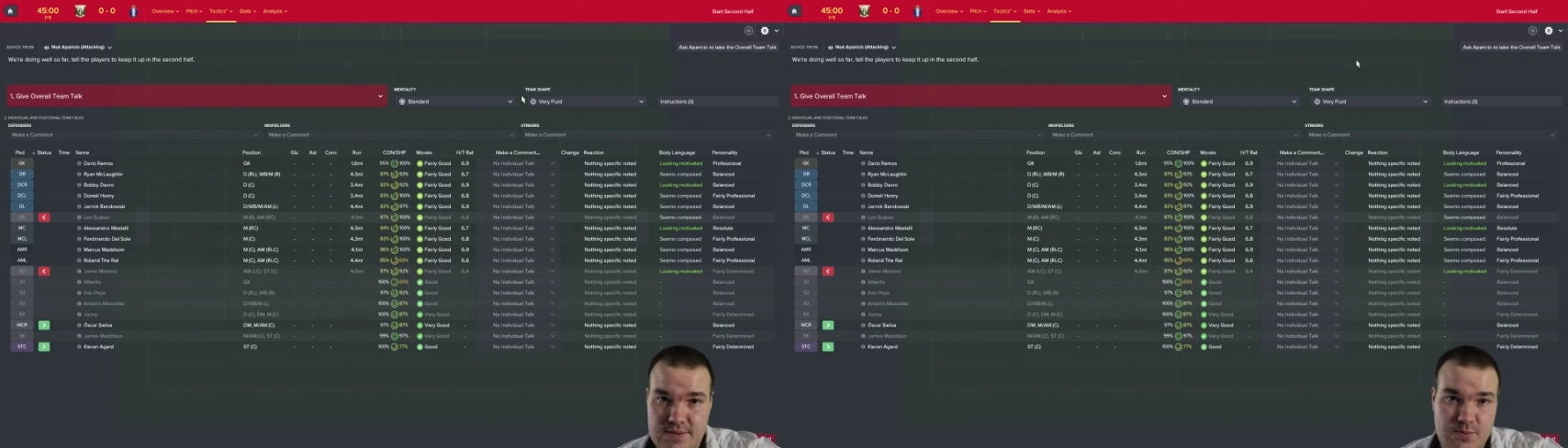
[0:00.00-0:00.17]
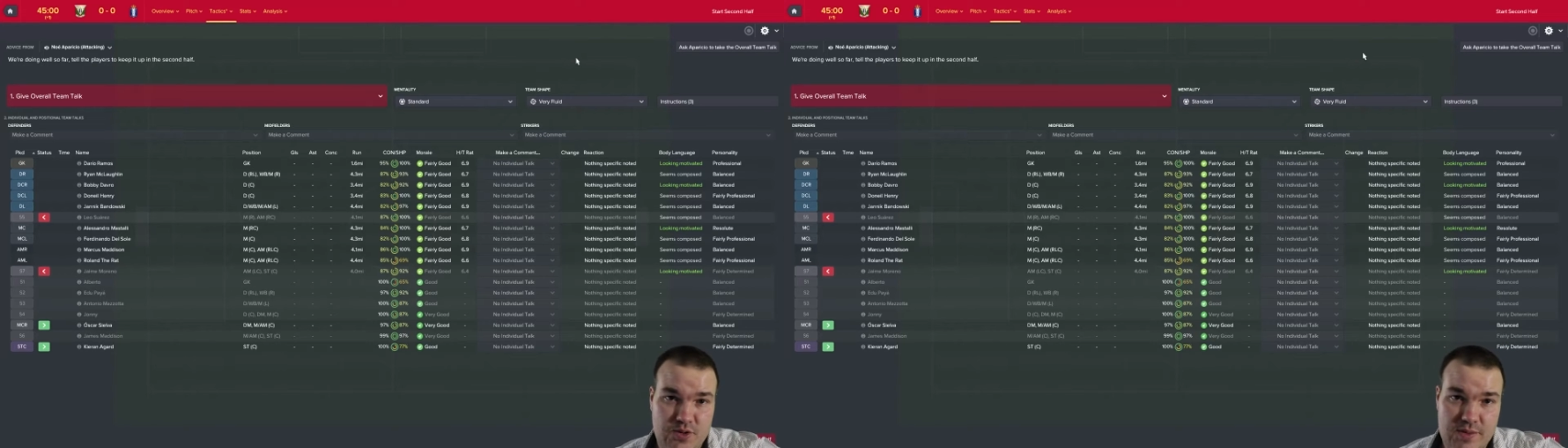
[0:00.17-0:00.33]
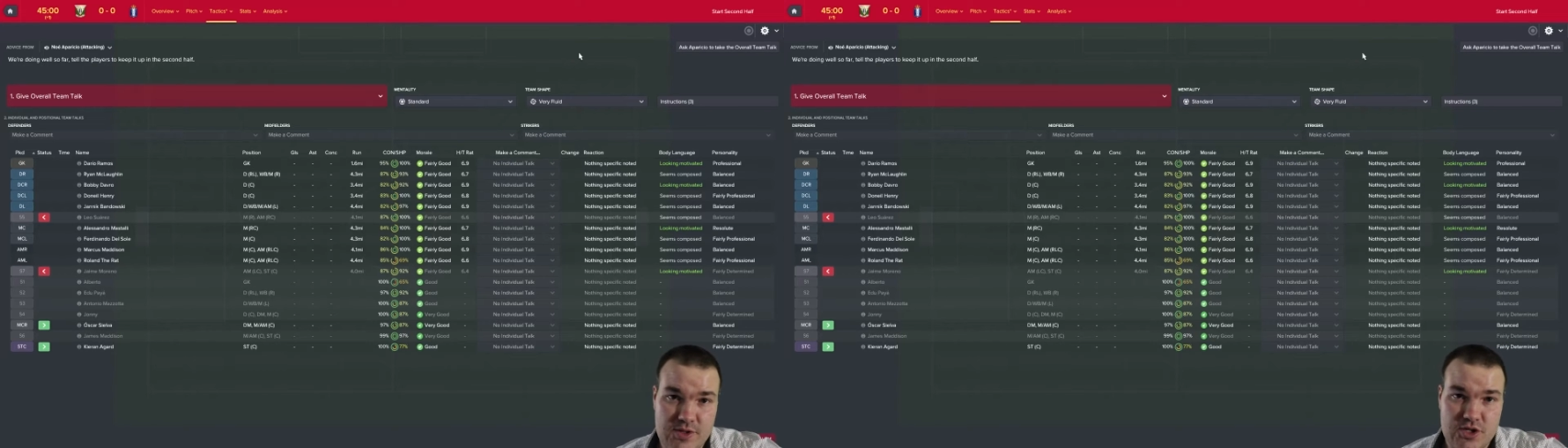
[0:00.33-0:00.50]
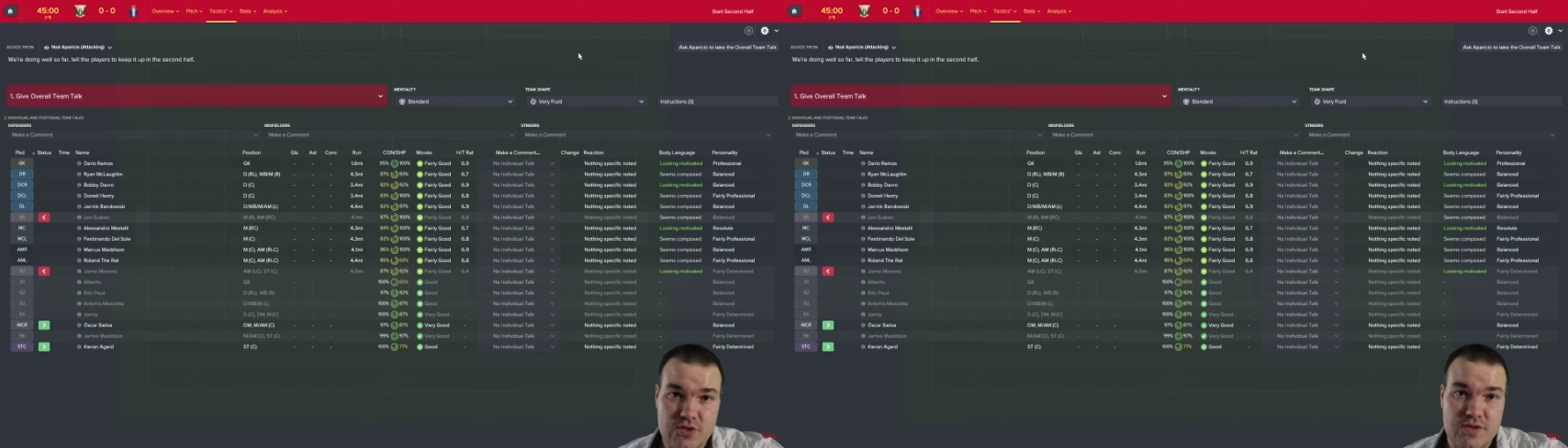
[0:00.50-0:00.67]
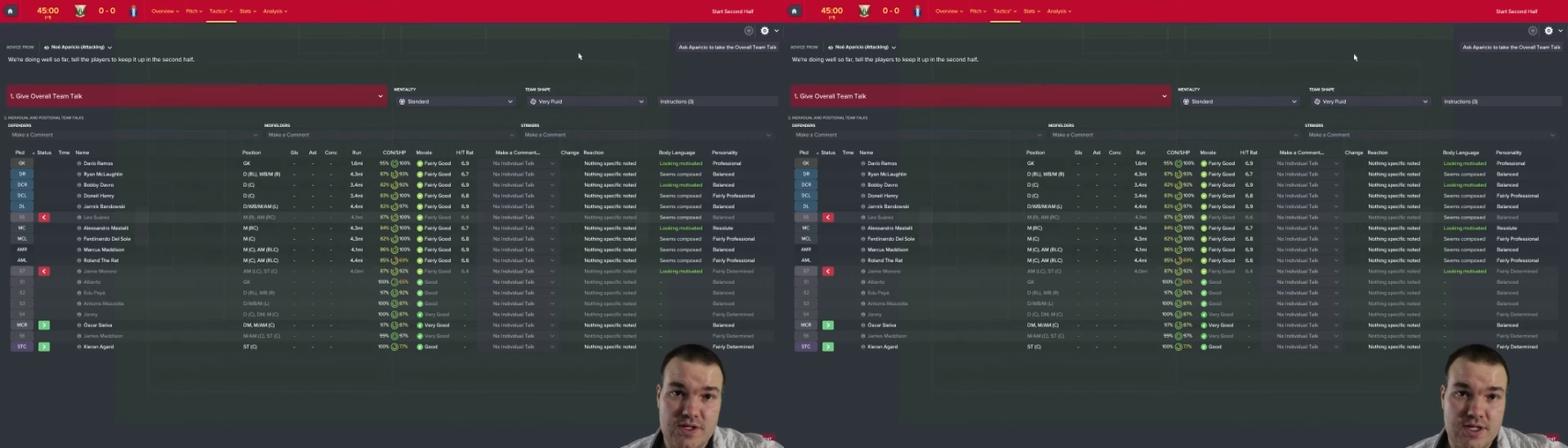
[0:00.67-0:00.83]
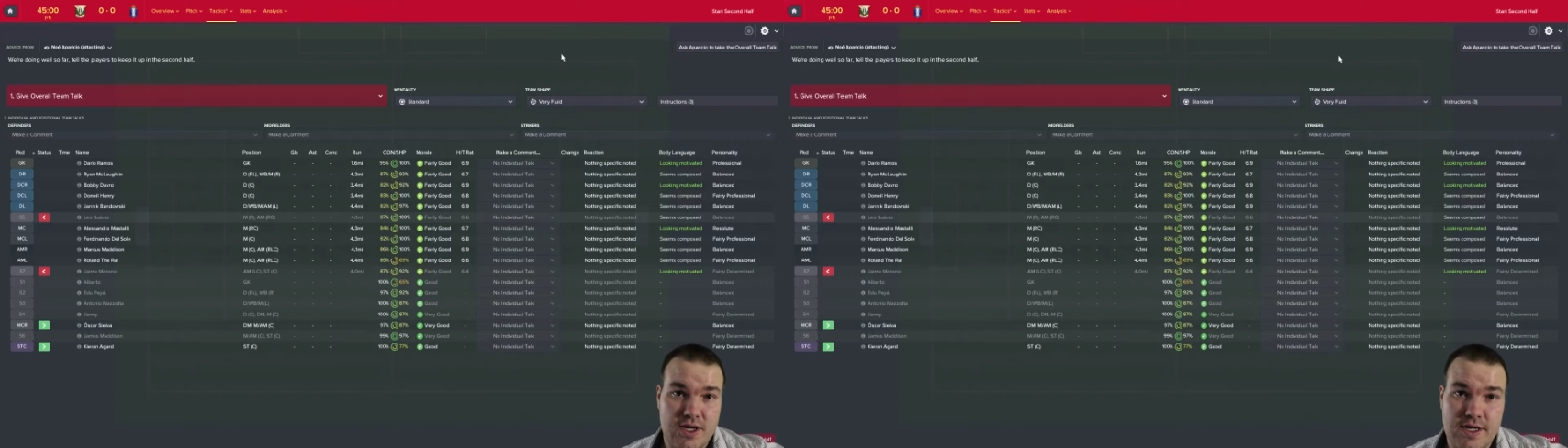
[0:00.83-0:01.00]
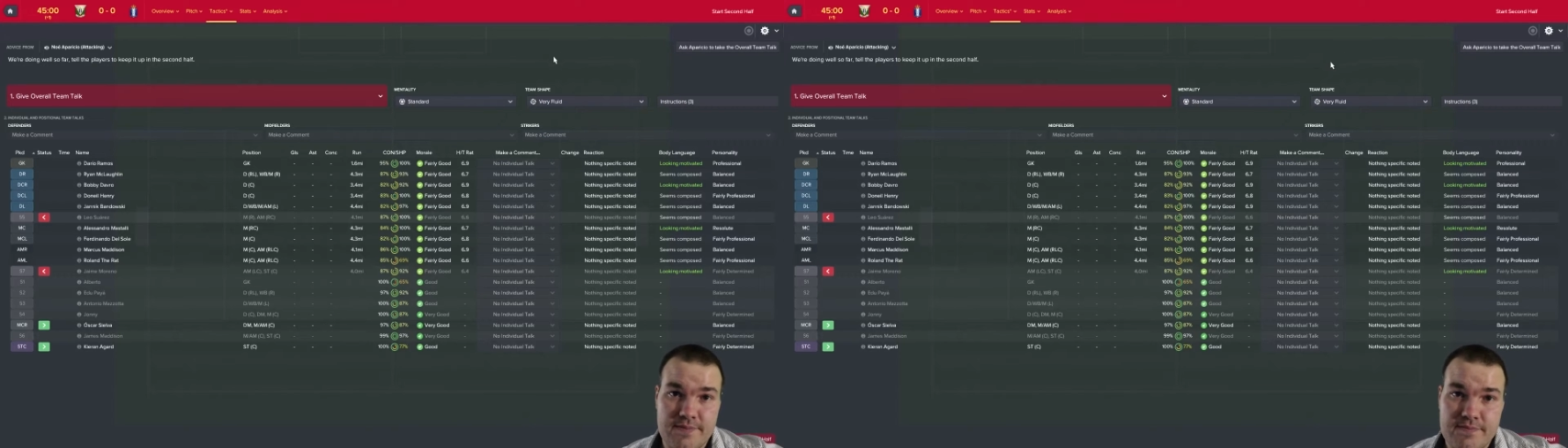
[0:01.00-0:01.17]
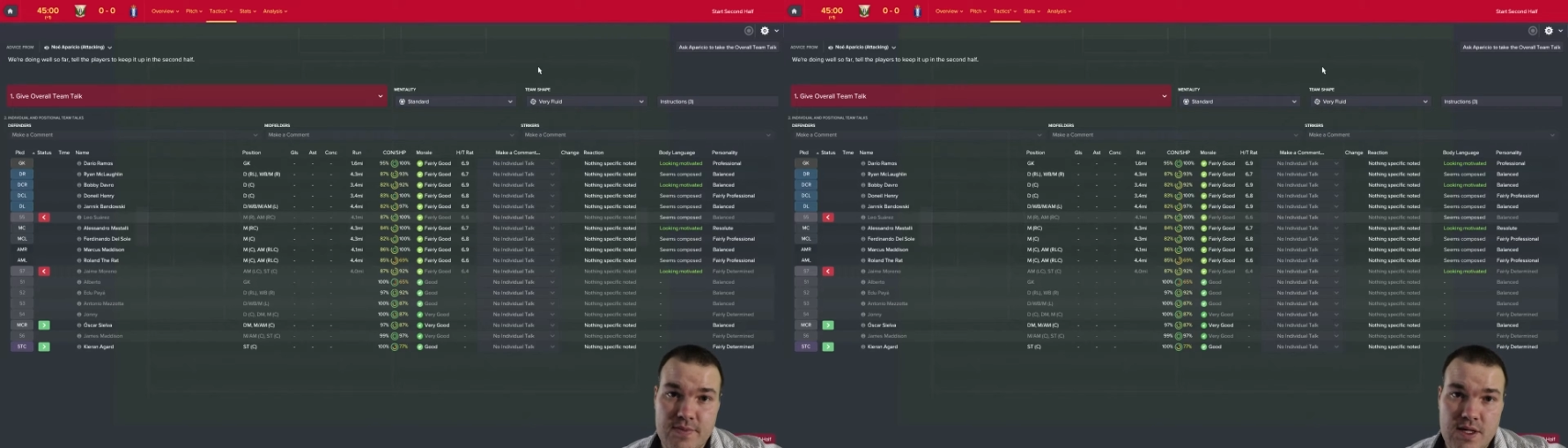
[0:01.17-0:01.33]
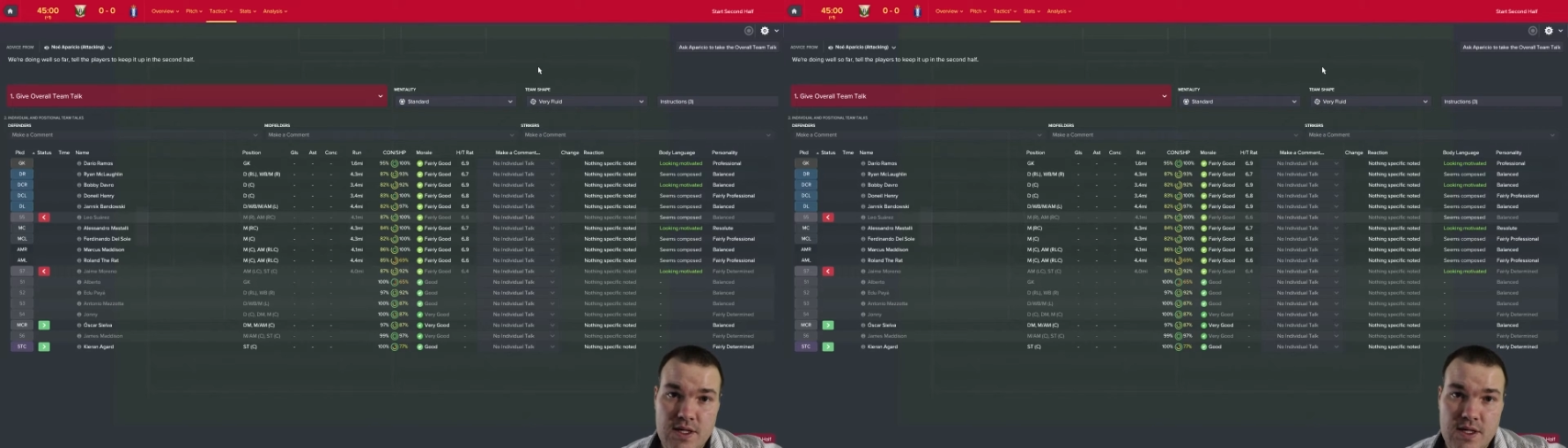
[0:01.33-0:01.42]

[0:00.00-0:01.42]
pretty much all the time.